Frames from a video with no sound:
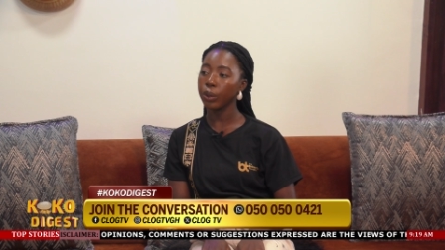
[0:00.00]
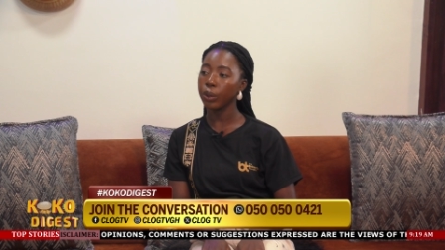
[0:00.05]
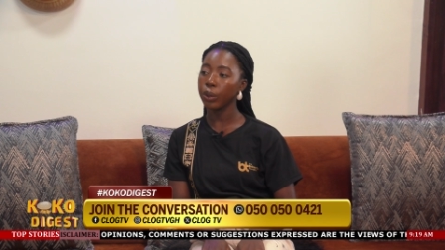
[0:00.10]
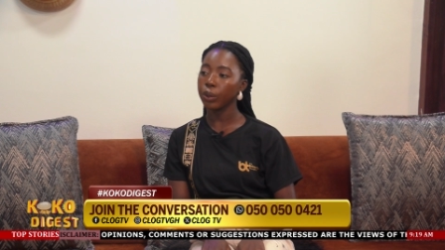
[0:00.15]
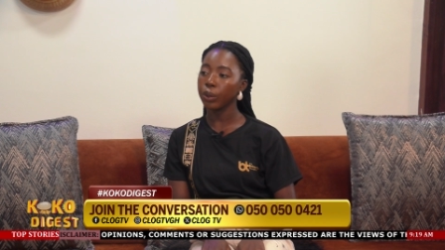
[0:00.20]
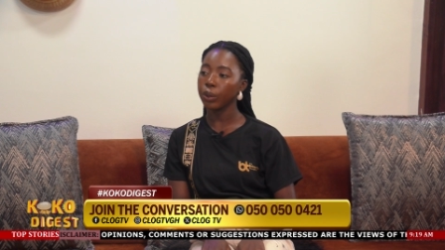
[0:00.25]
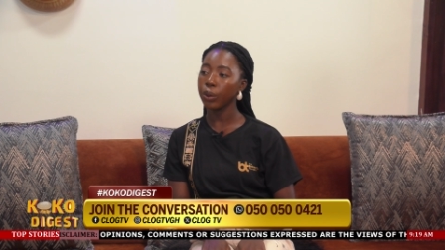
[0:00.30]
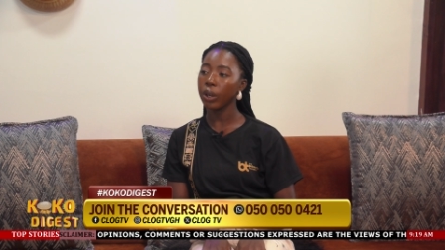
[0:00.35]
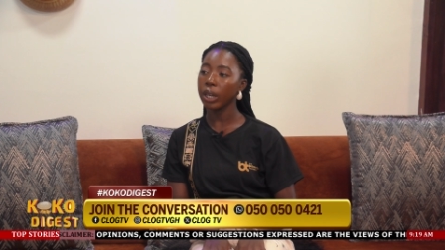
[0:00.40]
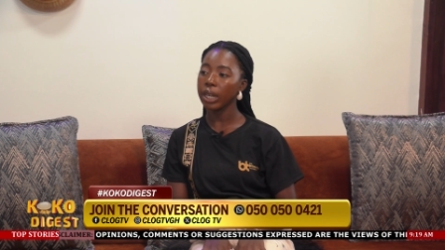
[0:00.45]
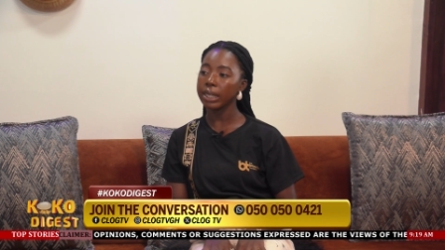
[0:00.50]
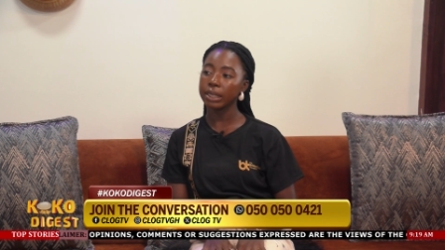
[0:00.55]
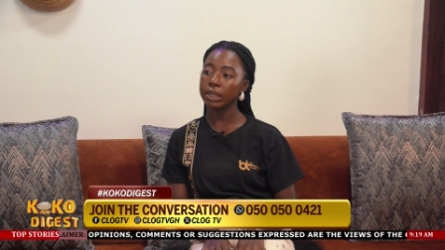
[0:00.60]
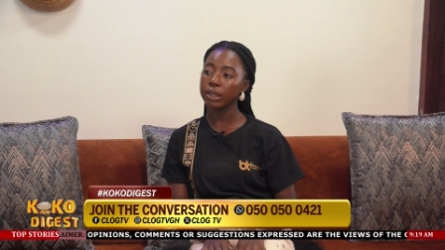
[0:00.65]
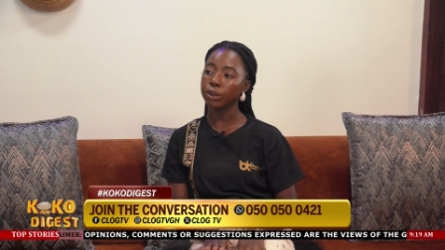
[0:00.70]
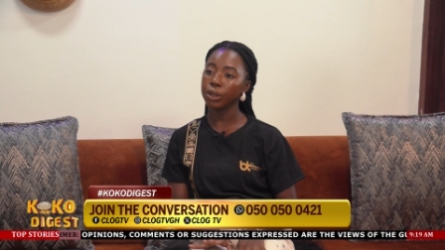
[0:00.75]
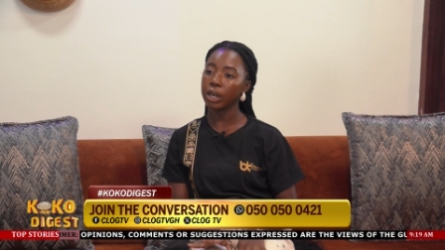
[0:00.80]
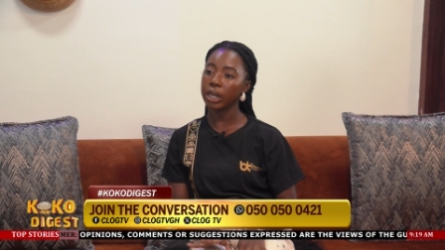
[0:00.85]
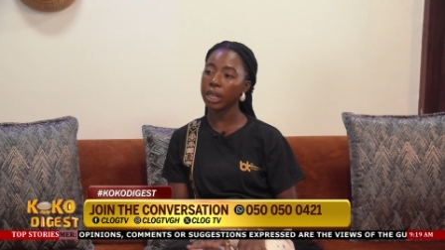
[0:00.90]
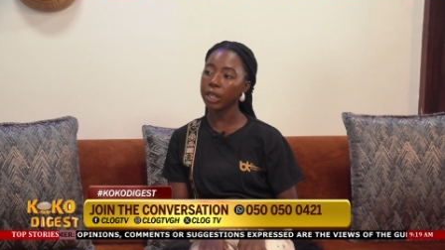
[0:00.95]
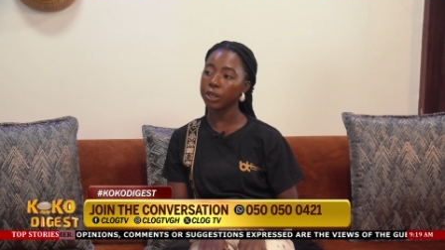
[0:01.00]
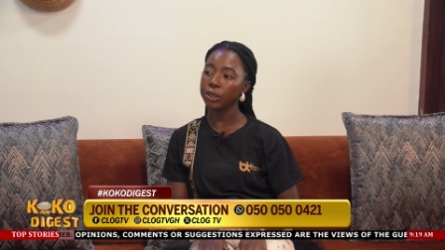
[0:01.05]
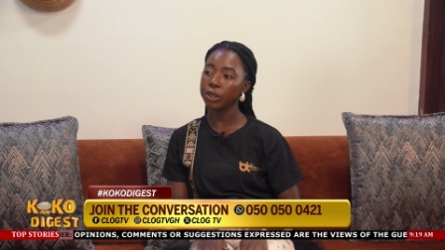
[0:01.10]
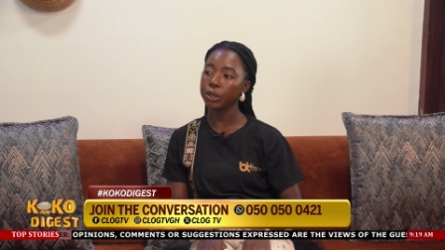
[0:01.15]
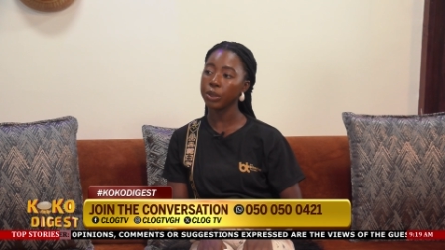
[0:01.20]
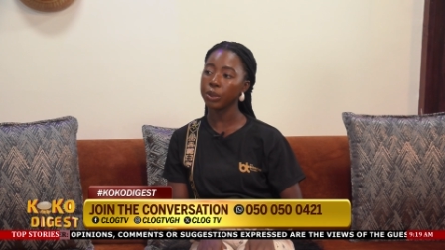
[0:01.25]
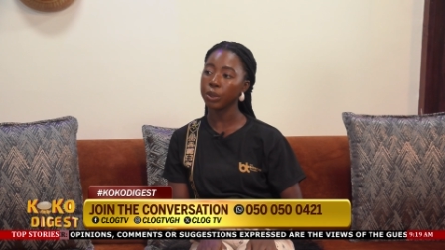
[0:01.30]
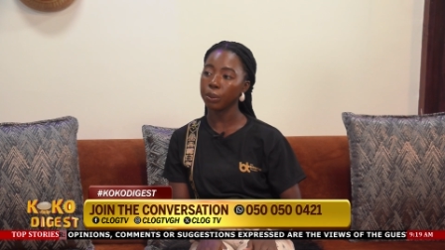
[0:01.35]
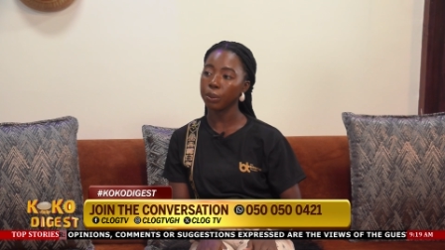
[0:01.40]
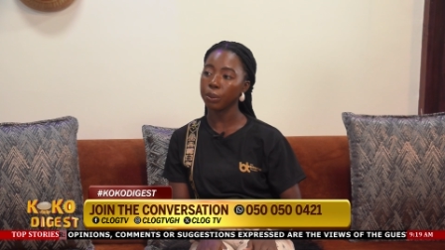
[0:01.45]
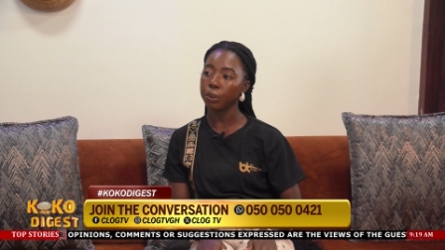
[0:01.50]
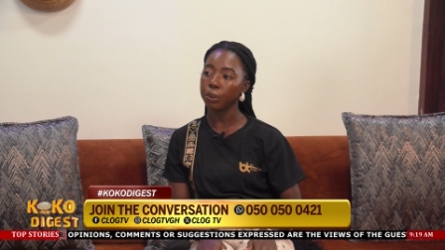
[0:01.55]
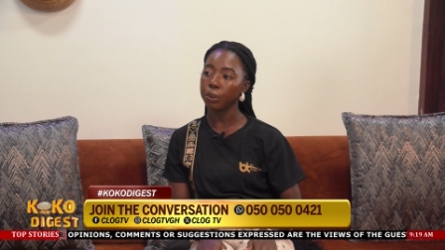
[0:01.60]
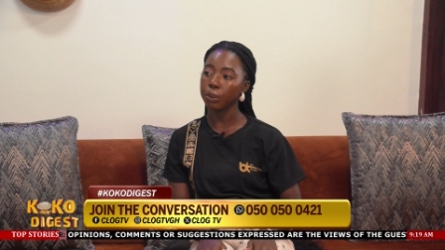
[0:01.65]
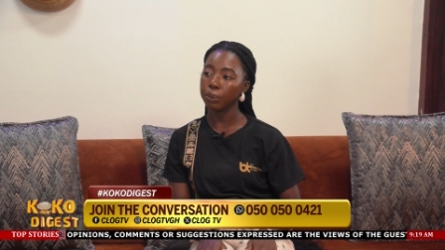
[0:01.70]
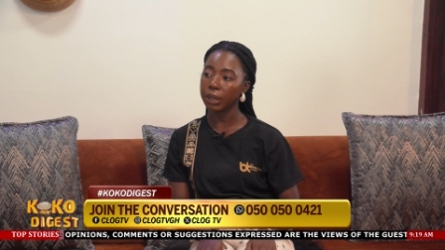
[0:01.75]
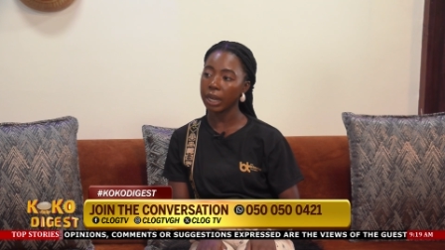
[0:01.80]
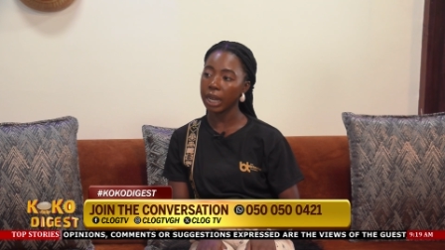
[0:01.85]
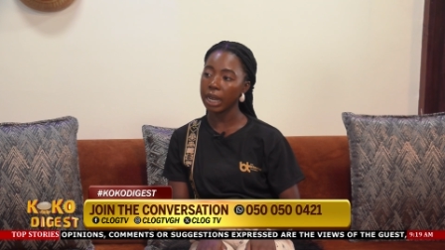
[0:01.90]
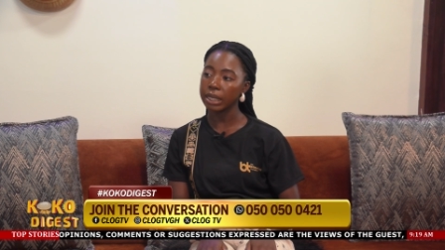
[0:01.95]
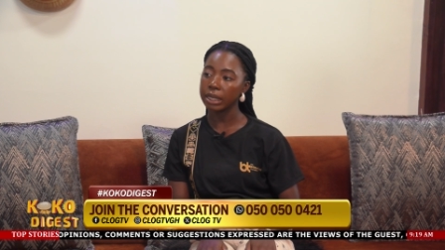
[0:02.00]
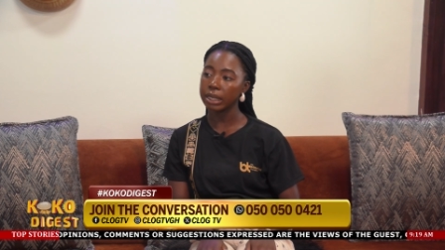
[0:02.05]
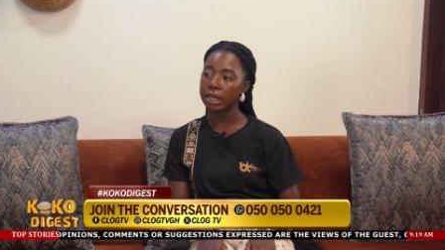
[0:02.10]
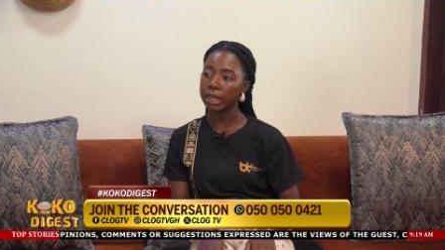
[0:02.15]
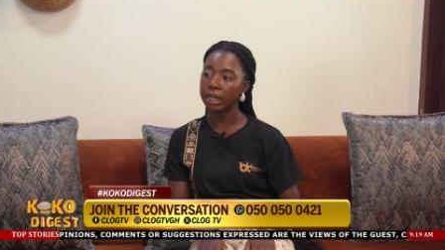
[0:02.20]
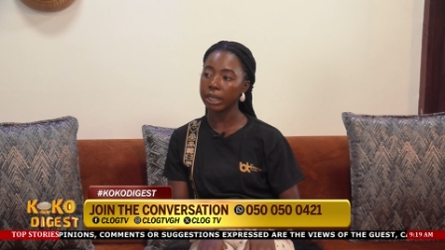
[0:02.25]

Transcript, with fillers: also collecting toiletry supplies